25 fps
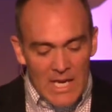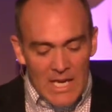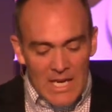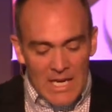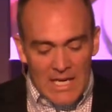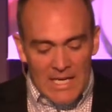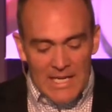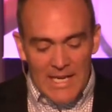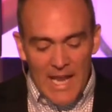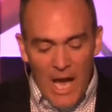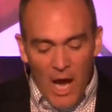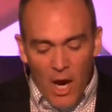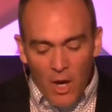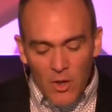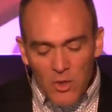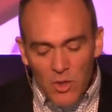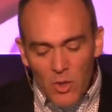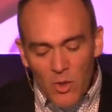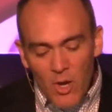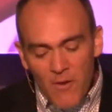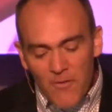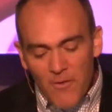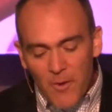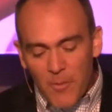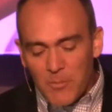Now
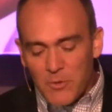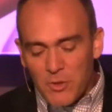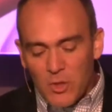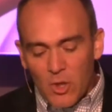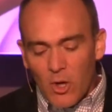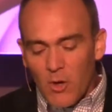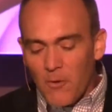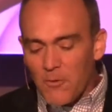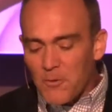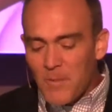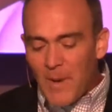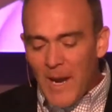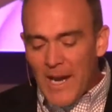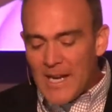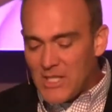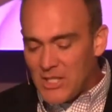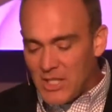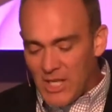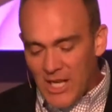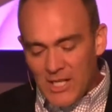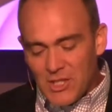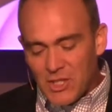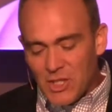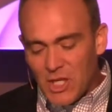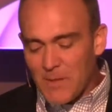you have observed my
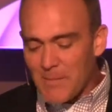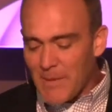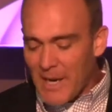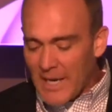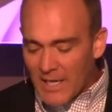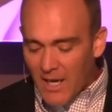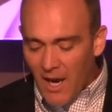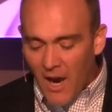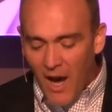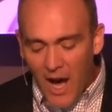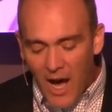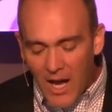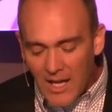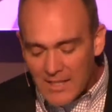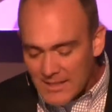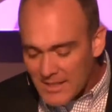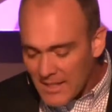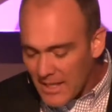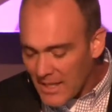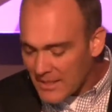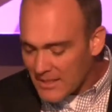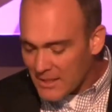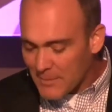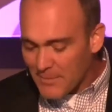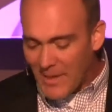teaching, my
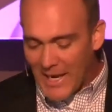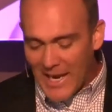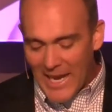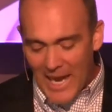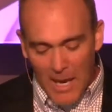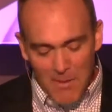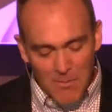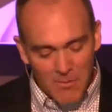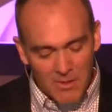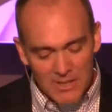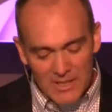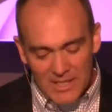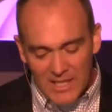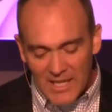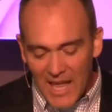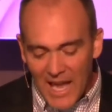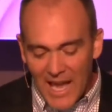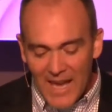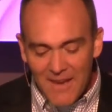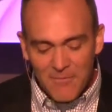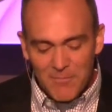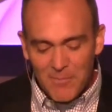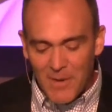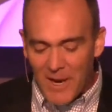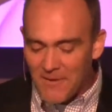conduct, my aim in
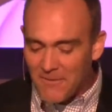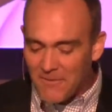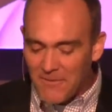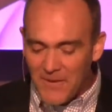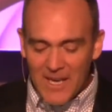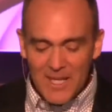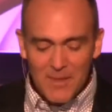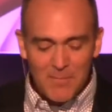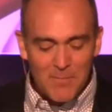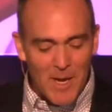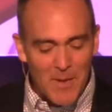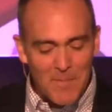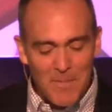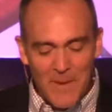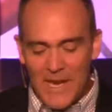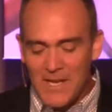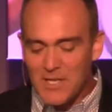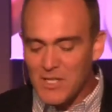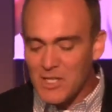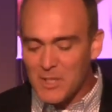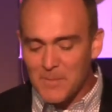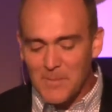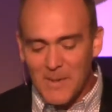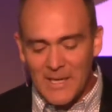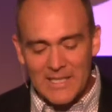life, my faith, my
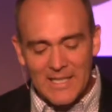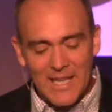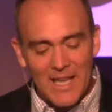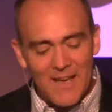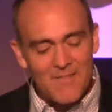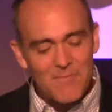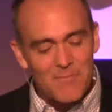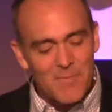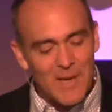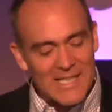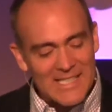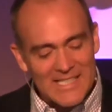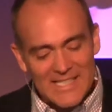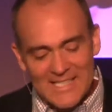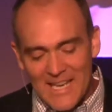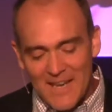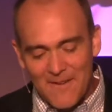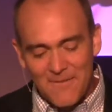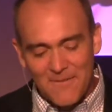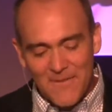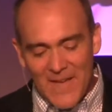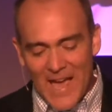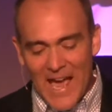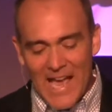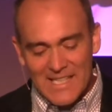patience, my love, my
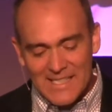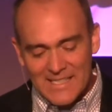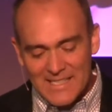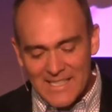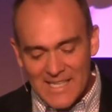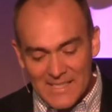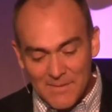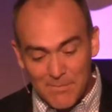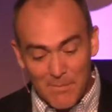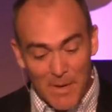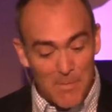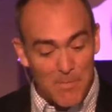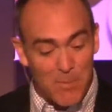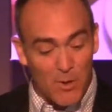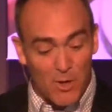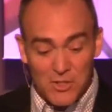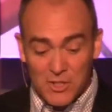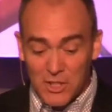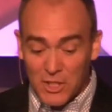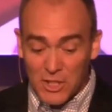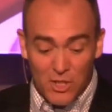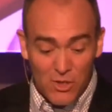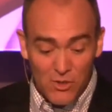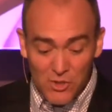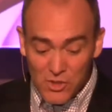steadfastness, my
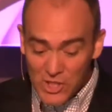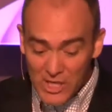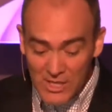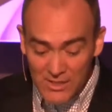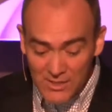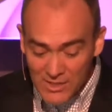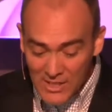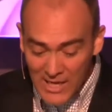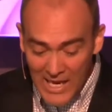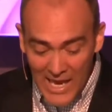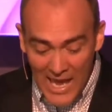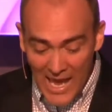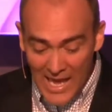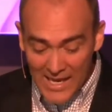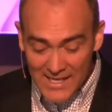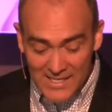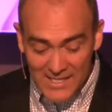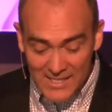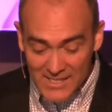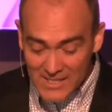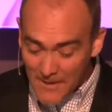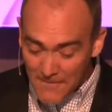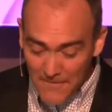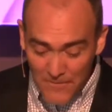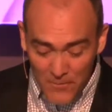persecutions and
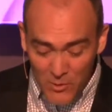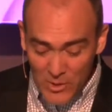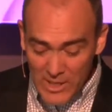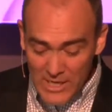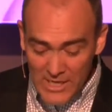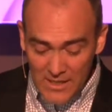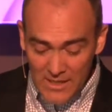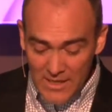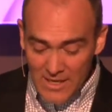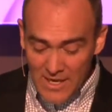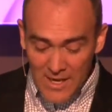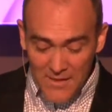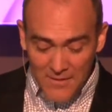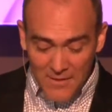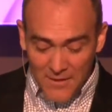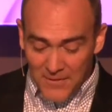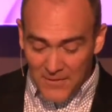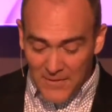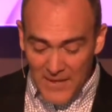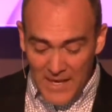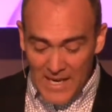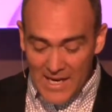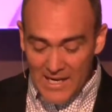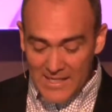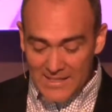suffering, the
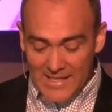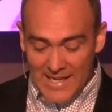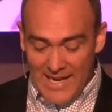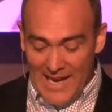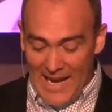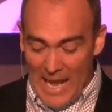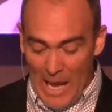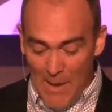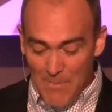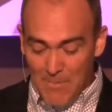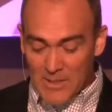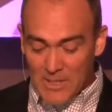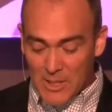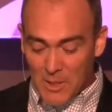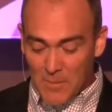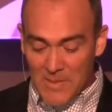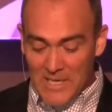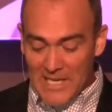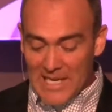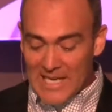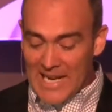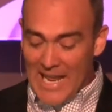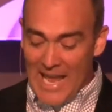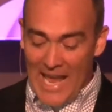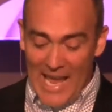things that happened to
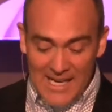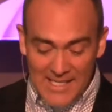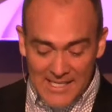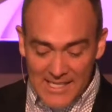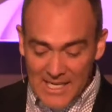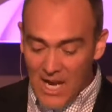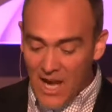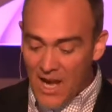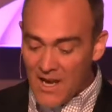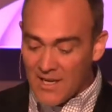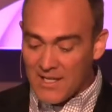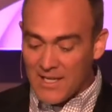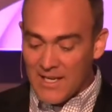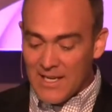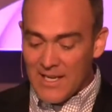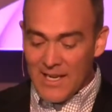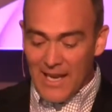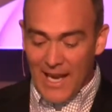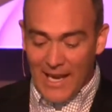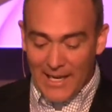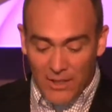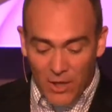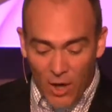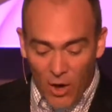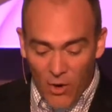me in Antioch,
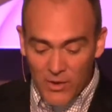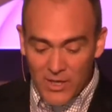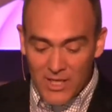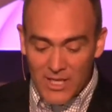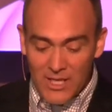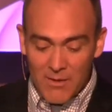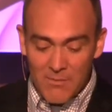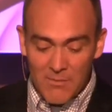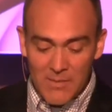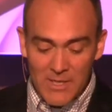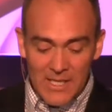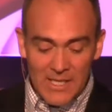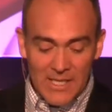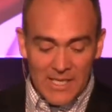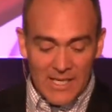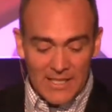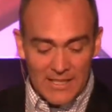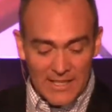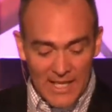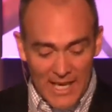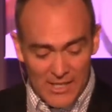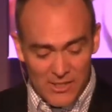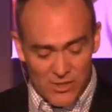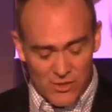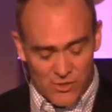Iconium,
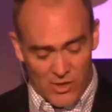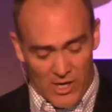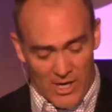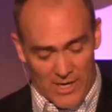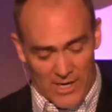and Lystra.